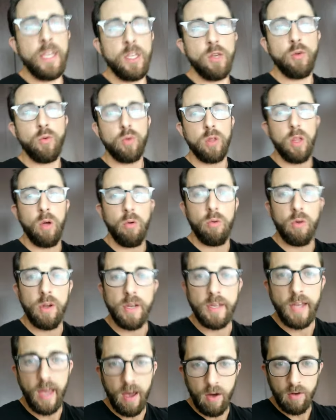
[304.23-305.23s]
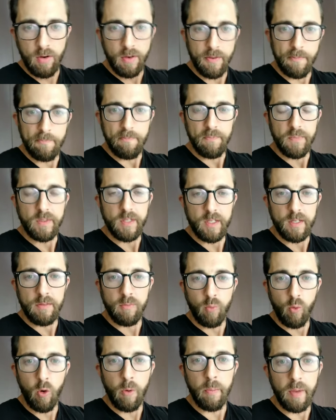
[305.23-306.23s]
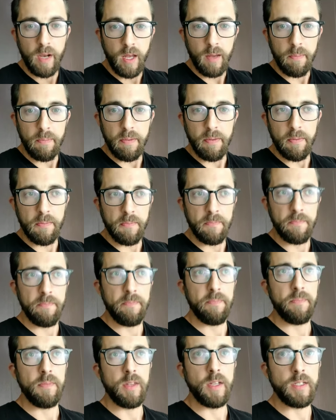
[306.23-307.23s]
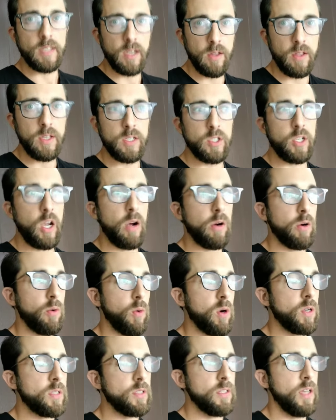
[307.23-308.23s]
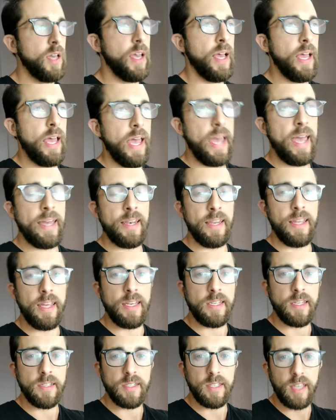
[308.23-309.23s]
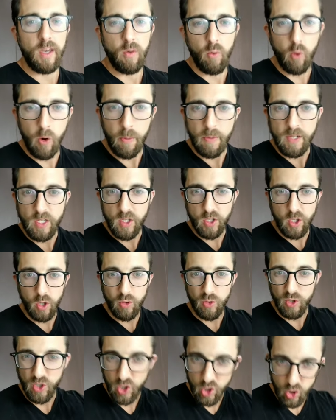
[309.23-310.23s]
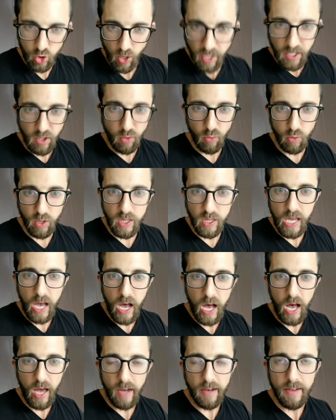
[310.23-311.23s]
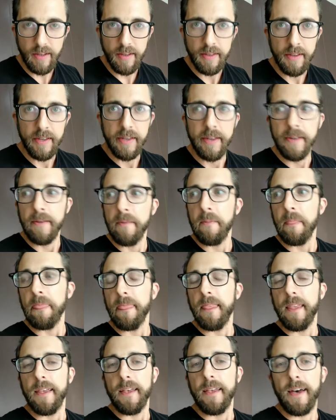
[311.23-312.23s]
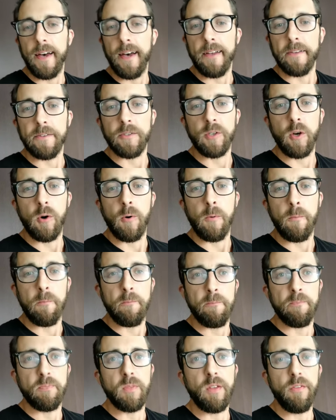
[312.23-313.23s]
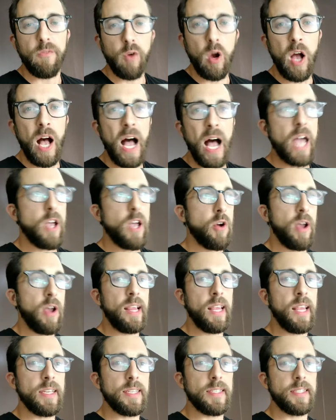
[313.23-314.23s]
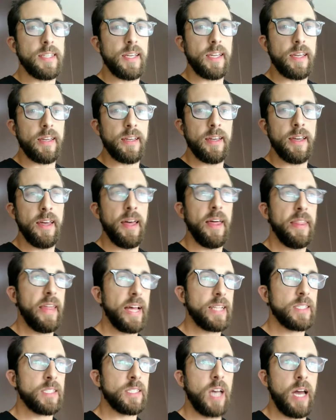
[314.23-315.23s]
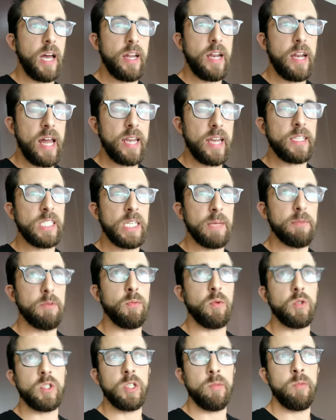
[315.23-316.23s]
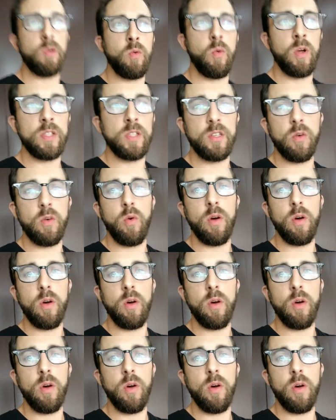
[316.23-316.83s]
you lower it down to warm it up. That's how this shower works. And it doesn't get warm, it just goes straight to really hot. So for a higher end listing, that's kind of not acceptable. If someone wants a